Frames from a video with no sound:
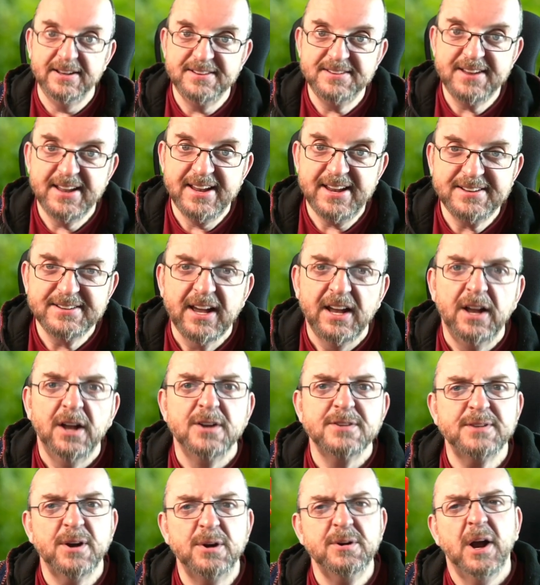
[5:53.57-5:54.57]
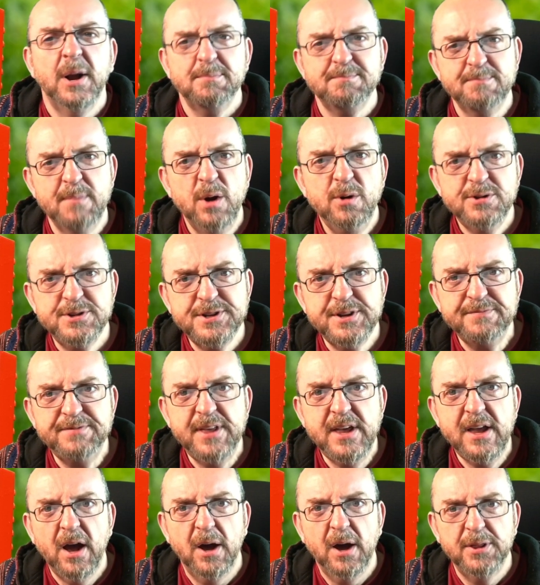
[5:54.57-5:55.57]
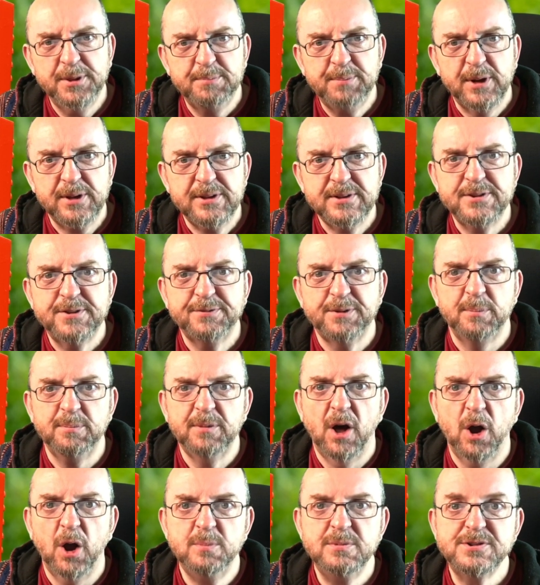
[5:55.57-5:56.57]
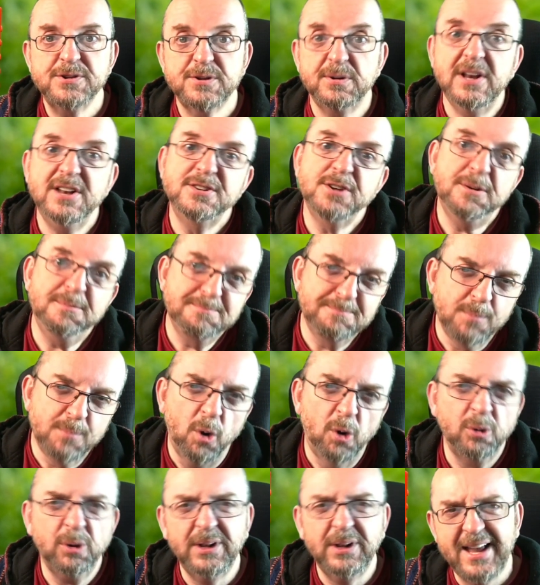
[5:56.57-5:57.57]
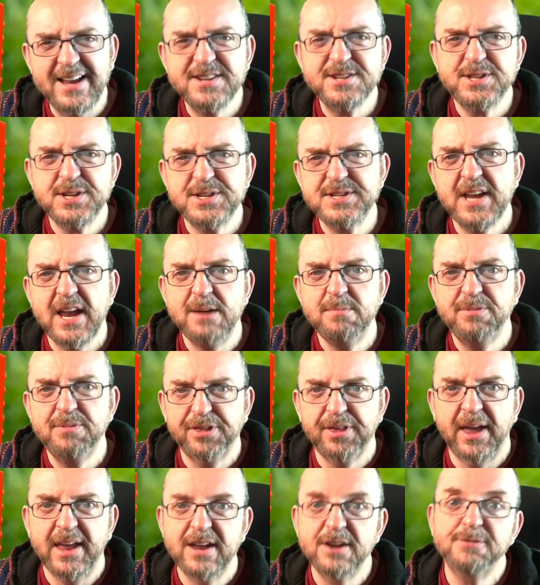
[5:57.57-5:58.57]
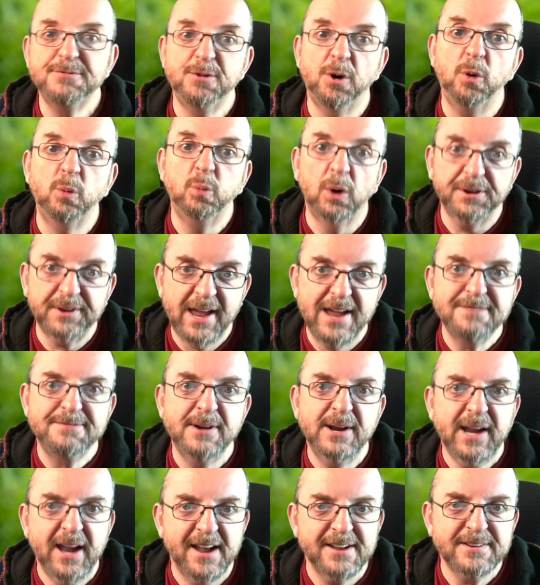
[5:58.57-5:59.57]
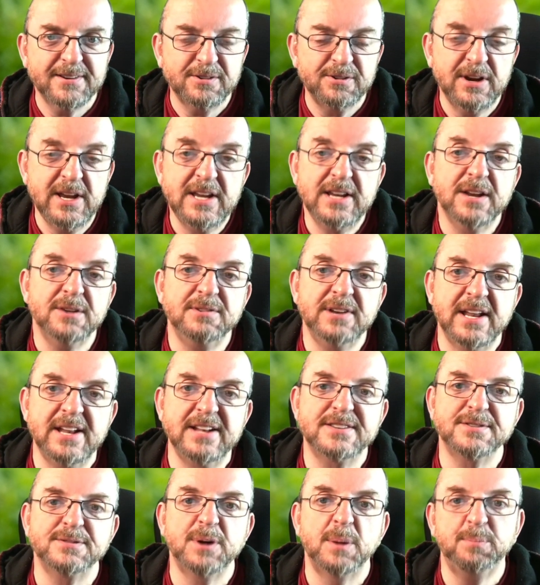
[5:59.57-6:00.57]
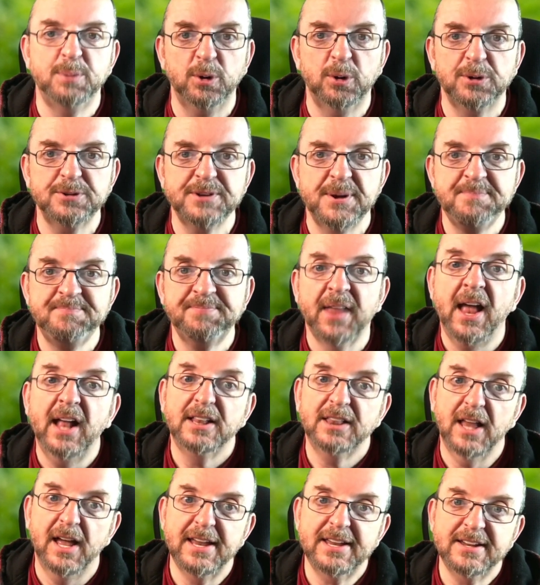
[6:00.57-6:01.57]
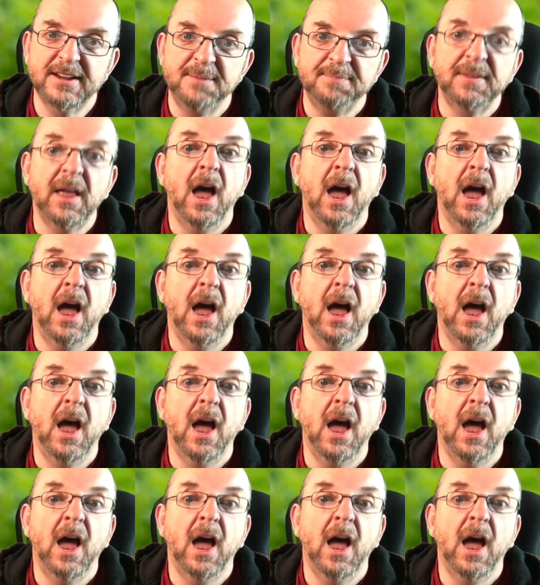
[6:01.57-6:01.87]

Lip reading: Indeed. So most of the other buttons from the home screen do more or less the same thing for whatever category you need to report, like